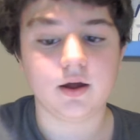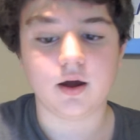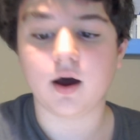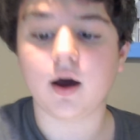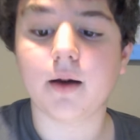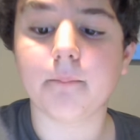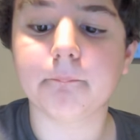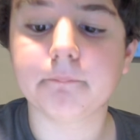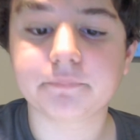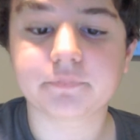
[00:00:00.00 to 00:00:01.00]

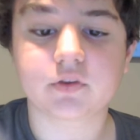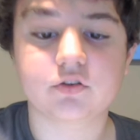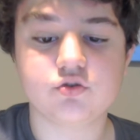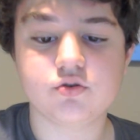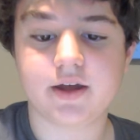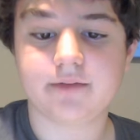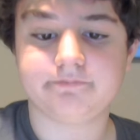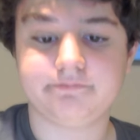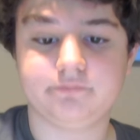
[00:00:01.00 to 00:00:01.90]
to get